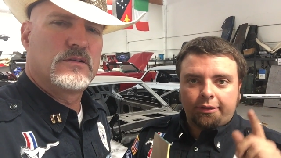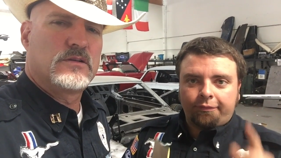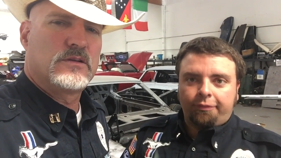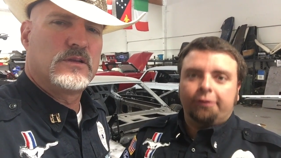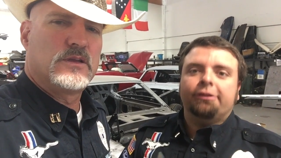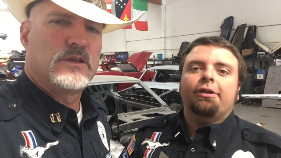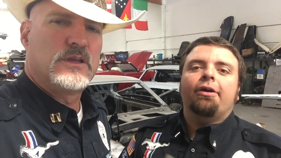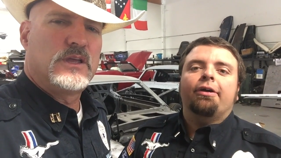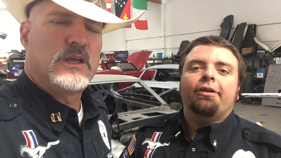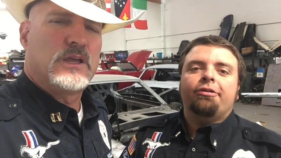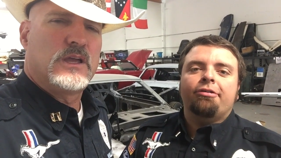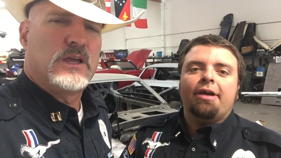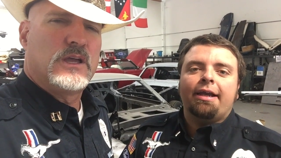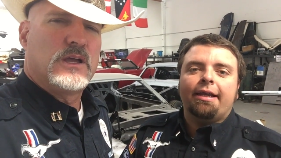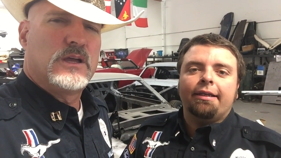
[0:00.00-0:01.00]
Speaker 1: First car on the
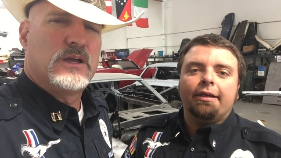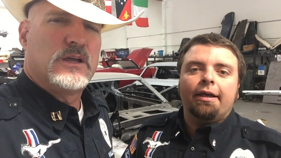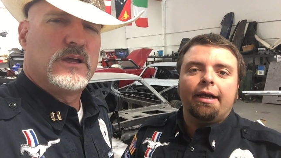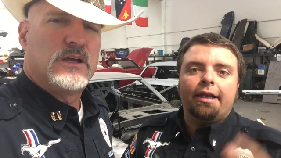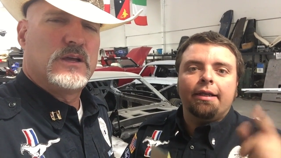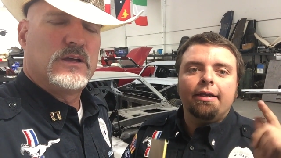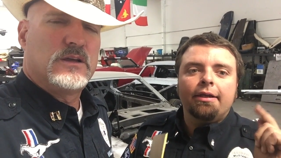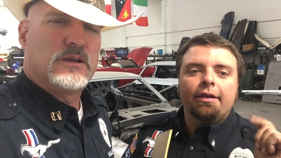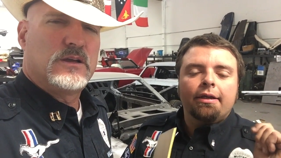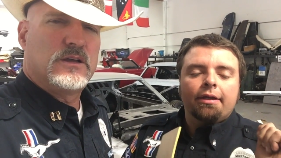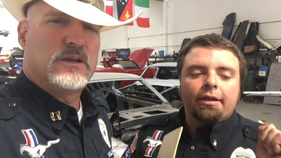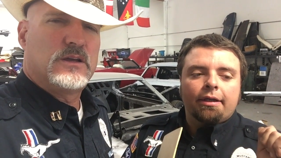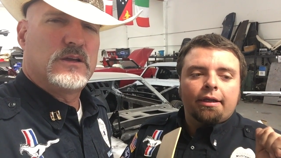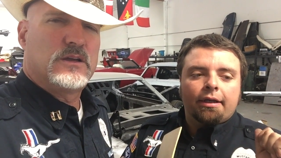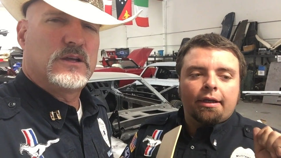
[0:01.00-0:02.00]
track at nine.
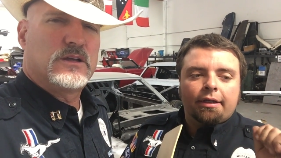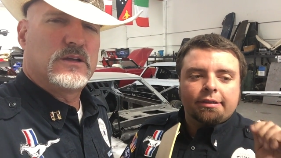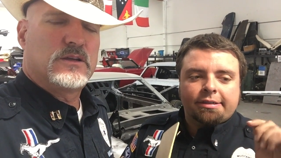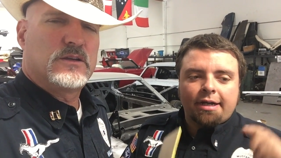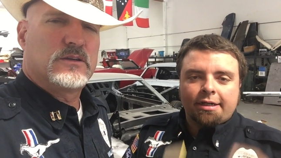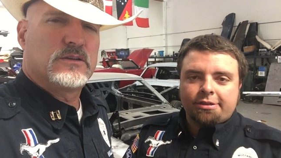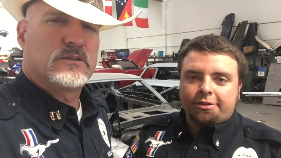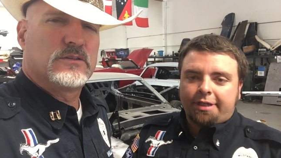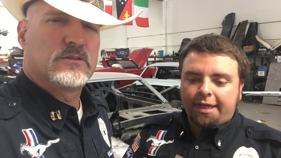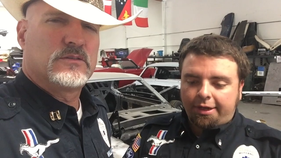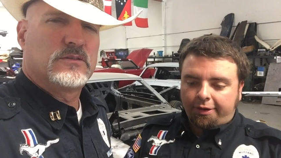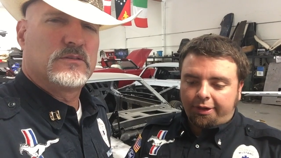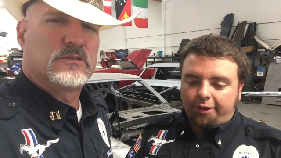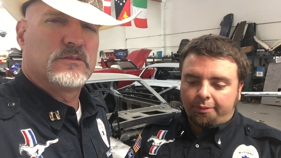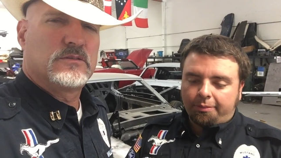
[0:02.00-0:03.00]
Dr.
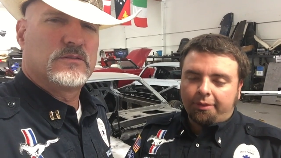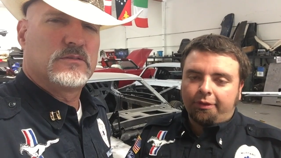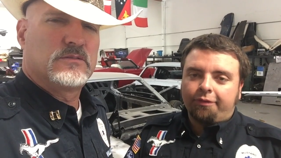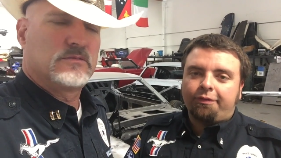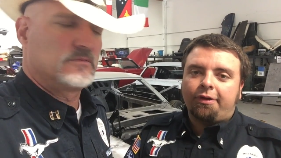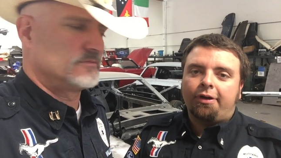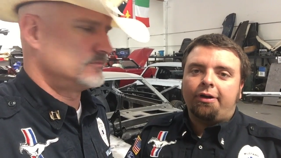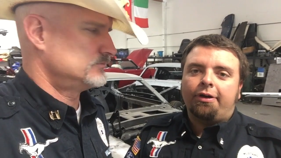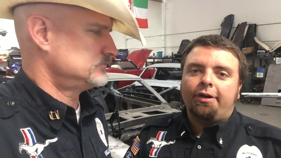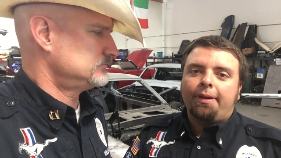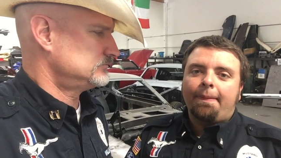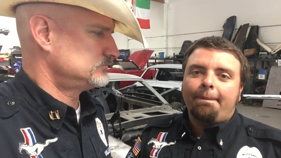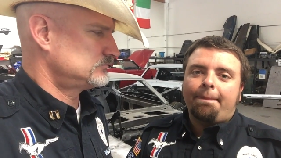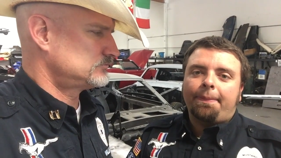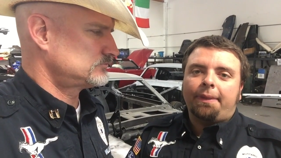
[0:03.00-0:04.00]
Carreon Boulevard,
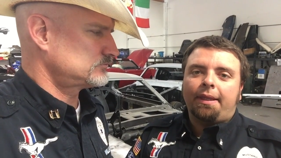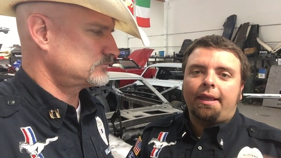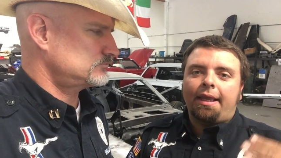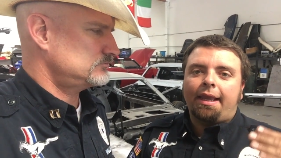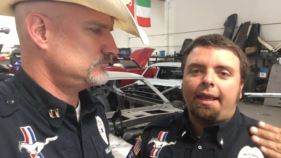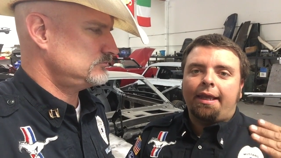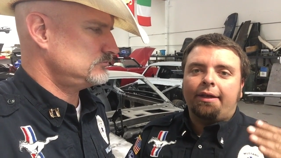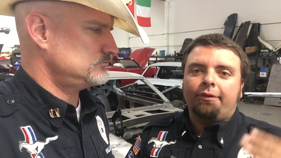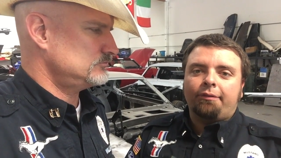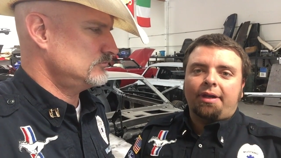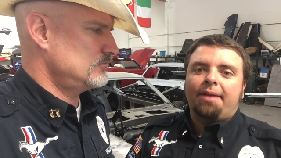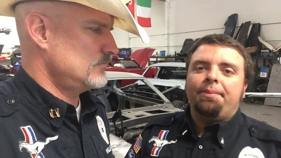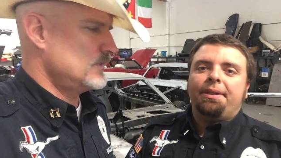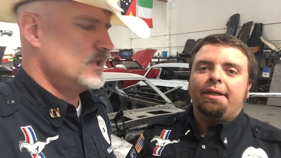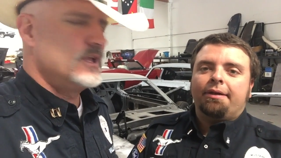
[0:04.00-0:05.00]
and
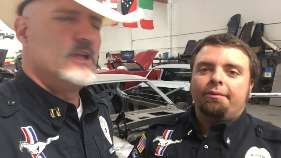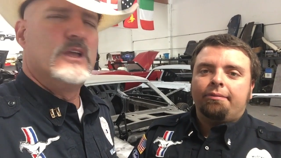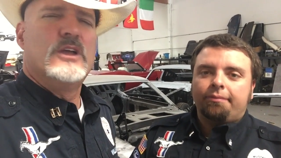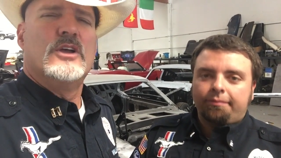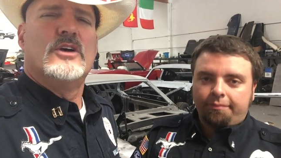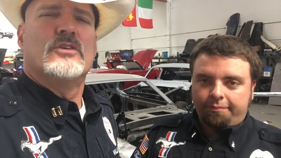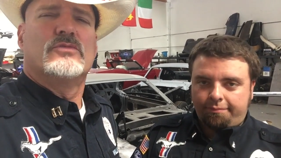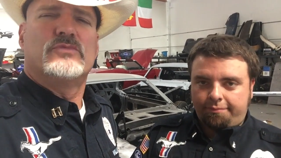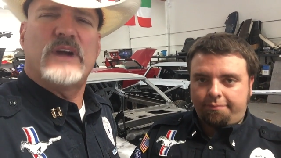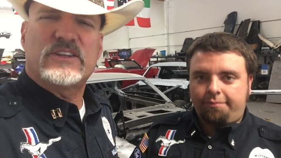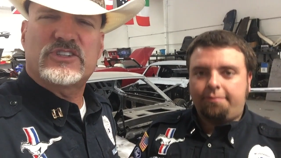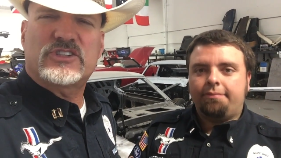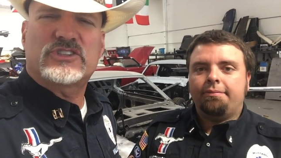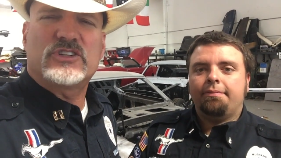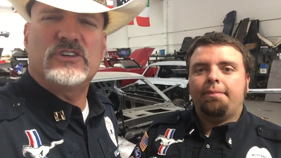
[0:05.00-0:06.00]
Arabia.
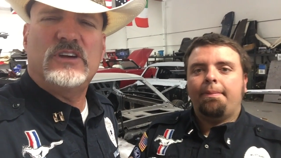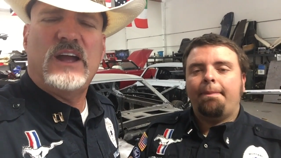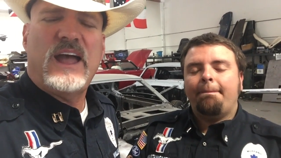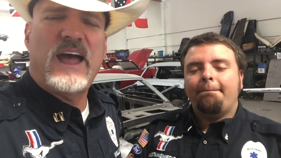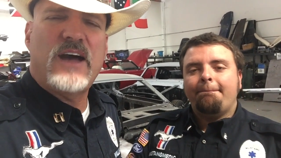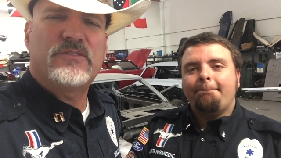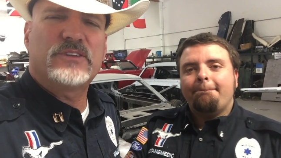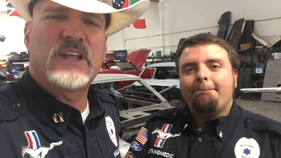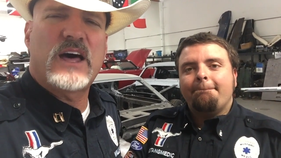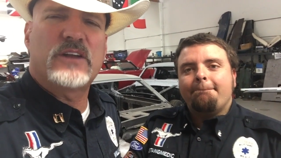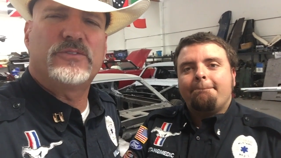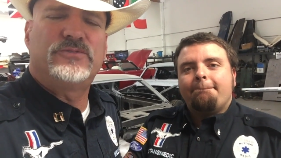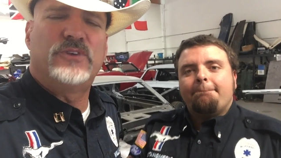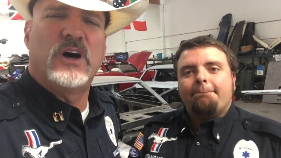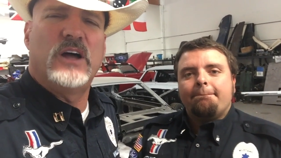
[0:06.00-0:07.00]
Speaker 2: Register, have a lot
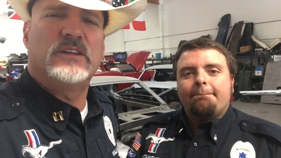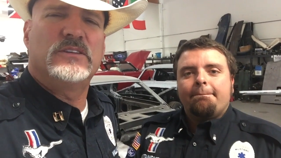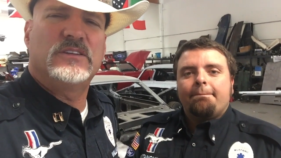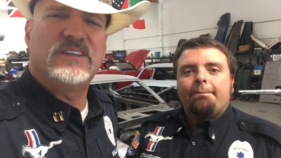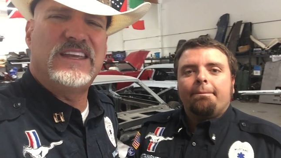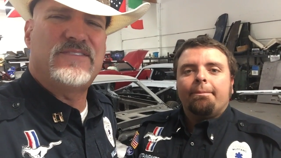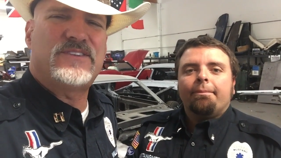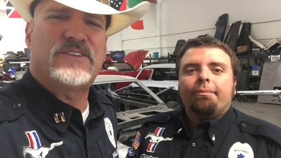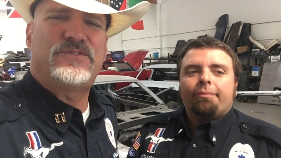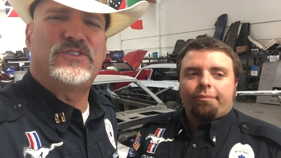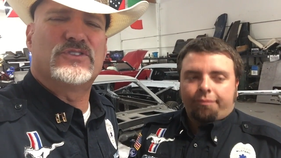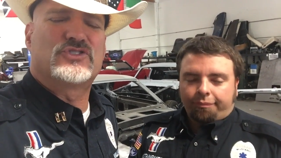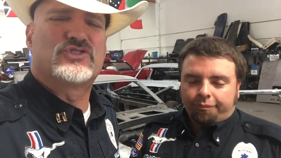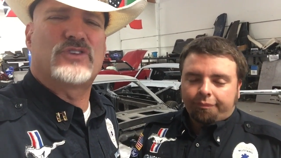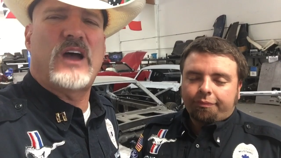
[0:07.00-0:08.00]
of fun, even if
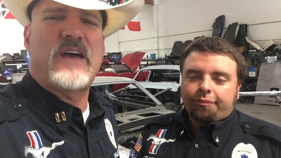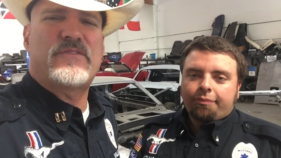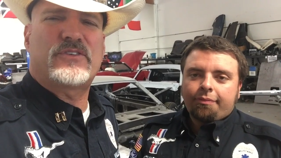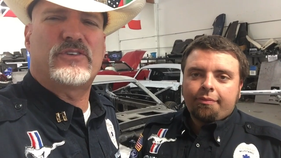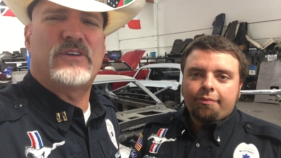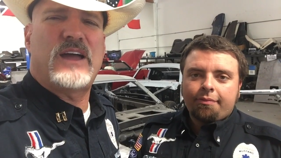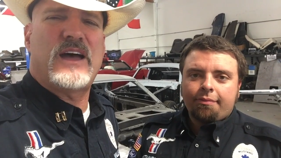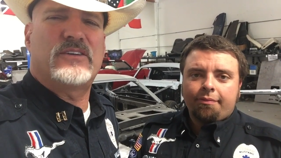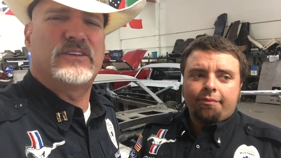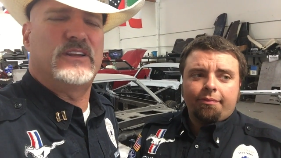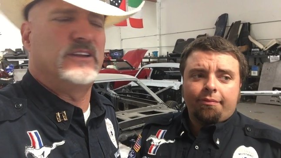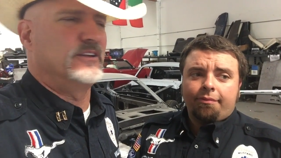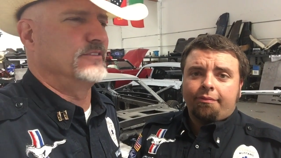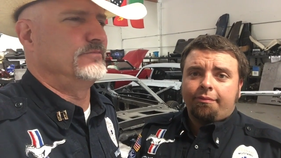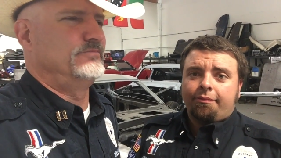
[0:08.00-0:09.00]
you're driving around in
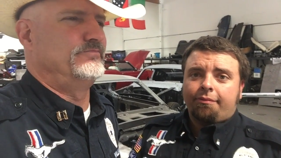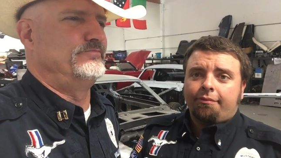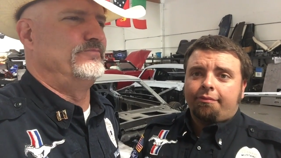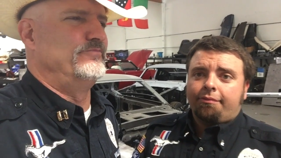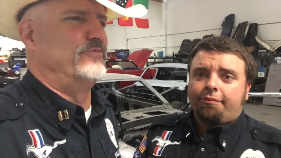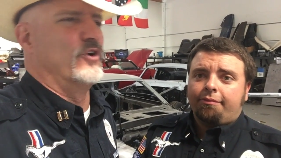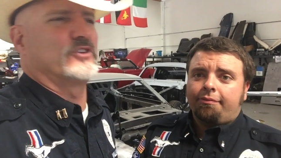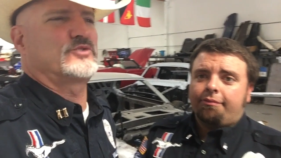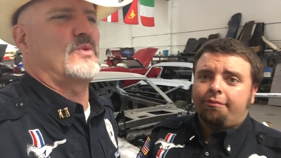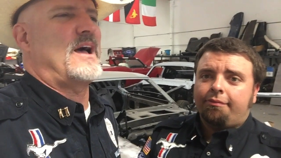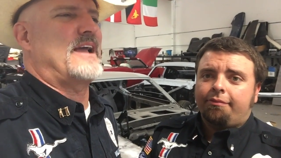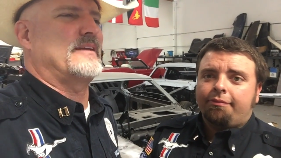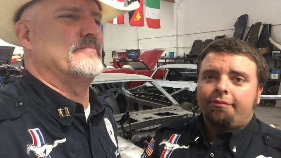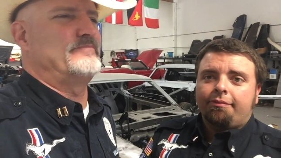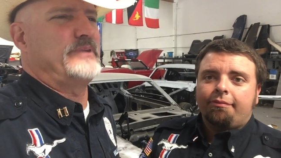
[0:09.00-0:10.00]
a
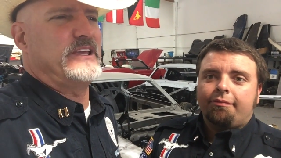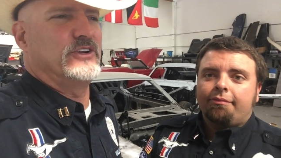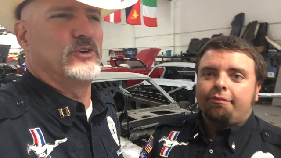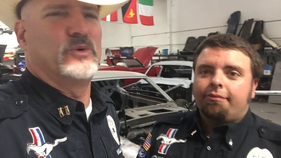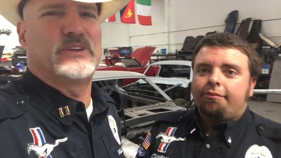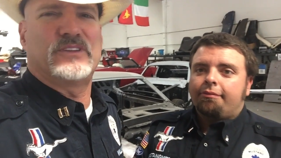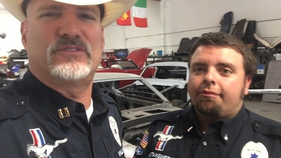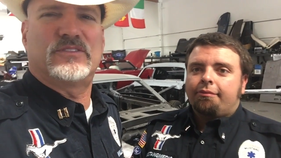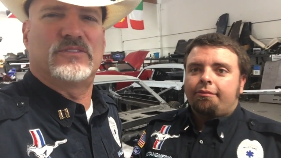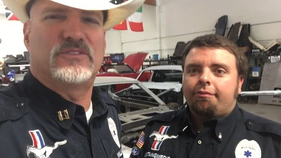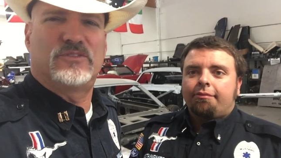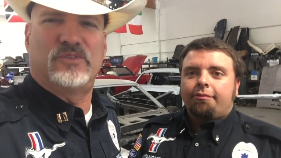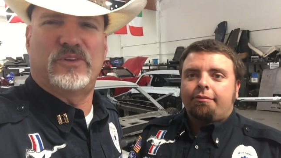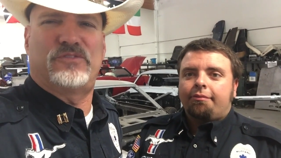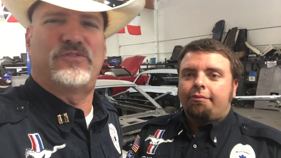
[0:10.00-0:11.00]
Volkswagen Beetle with a,
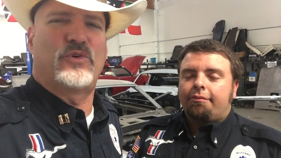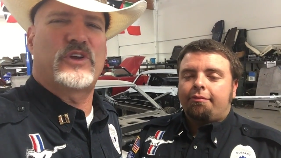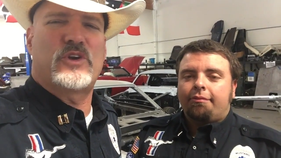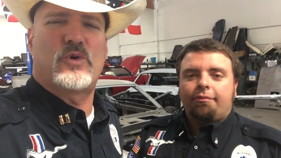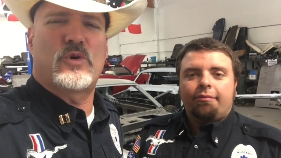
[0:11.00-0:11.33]
with 40